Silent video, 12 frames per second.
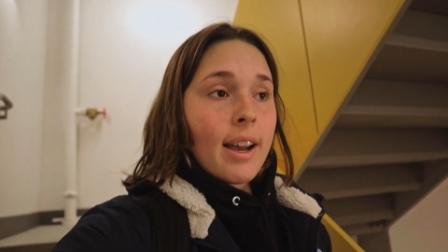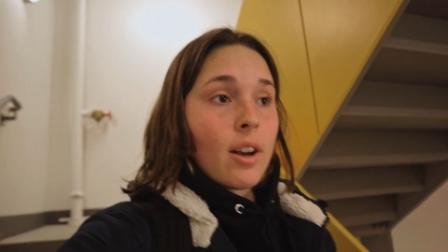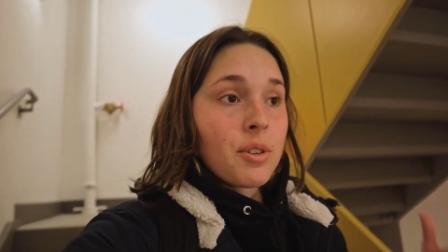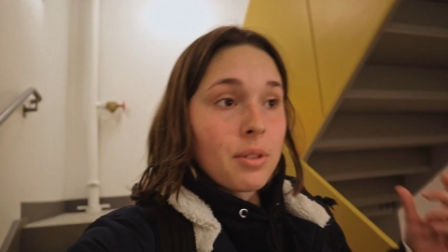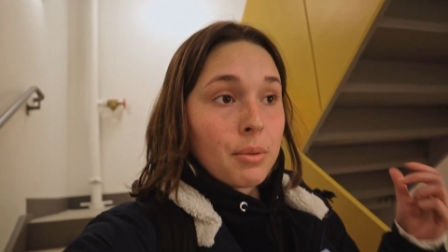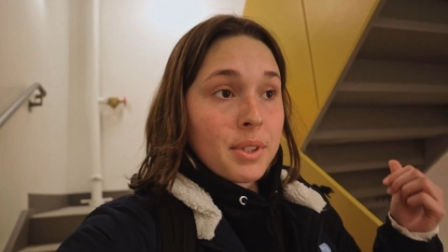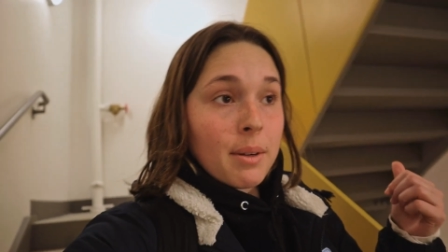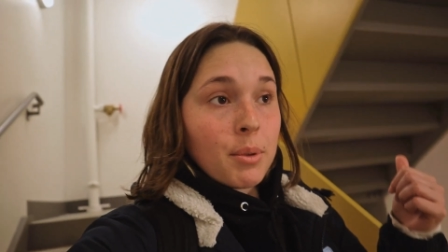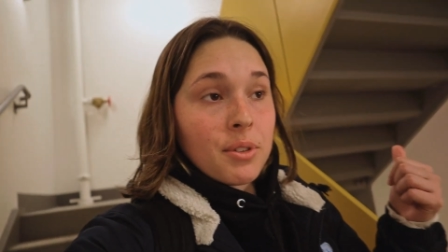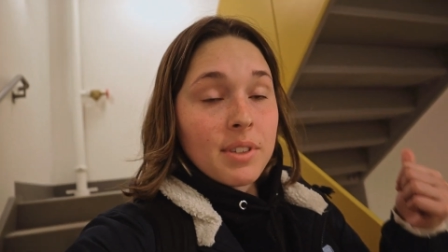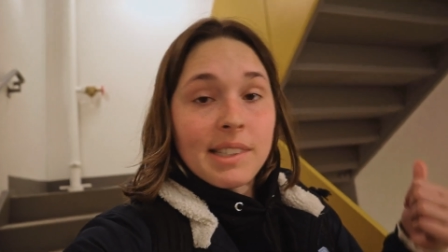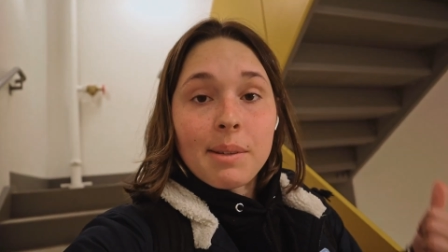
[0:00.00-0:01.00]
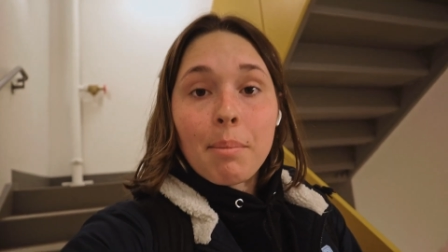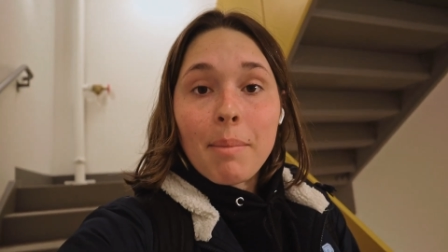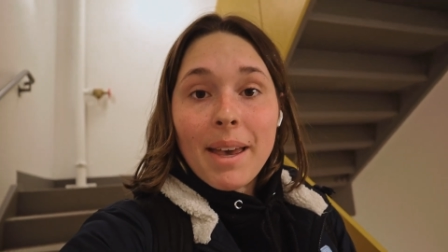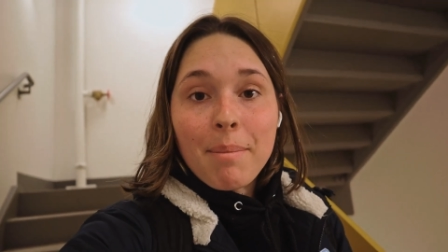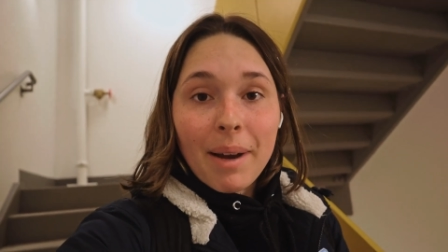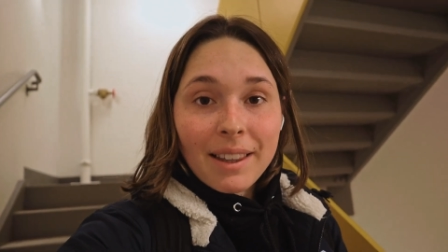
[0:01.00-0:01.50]
I also was able to
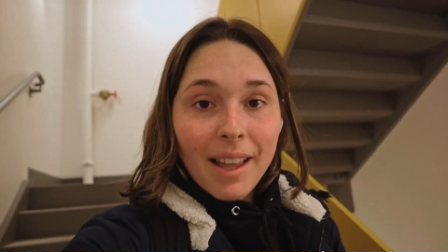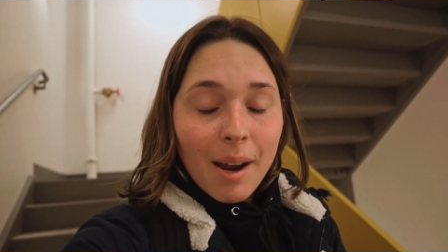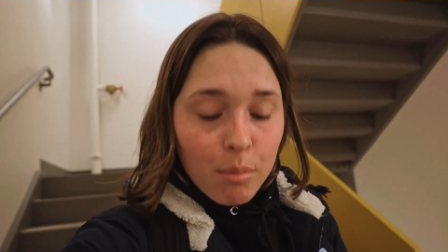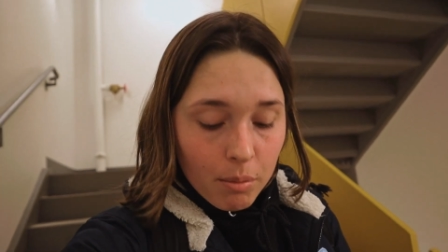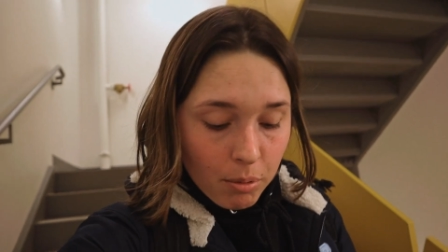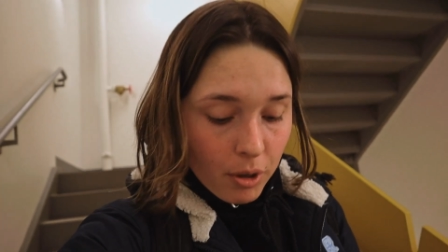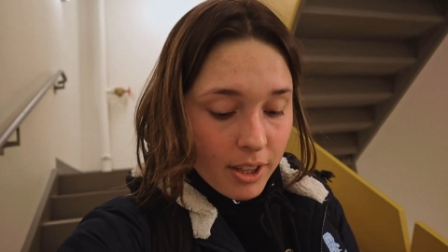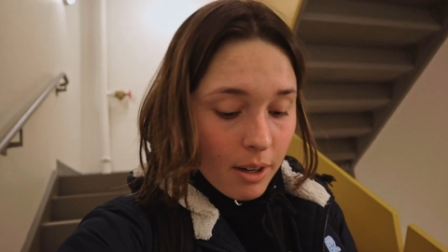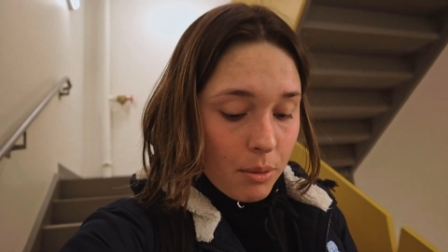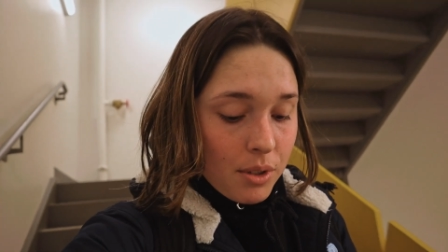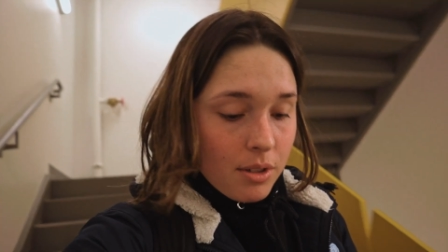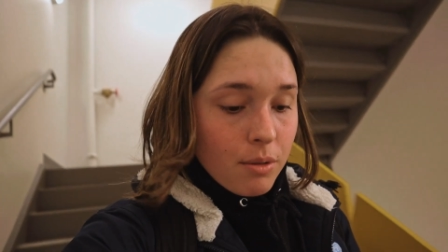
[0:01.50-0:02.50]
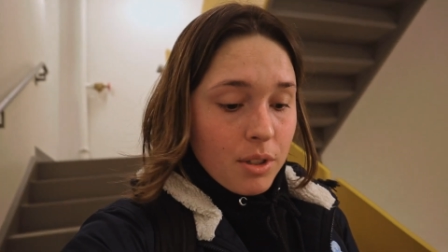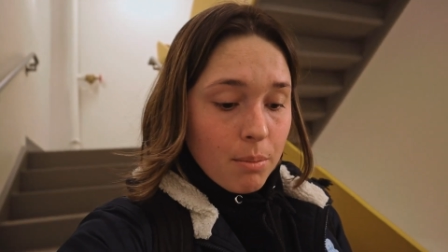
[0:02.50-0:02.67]
submit my lab report that was due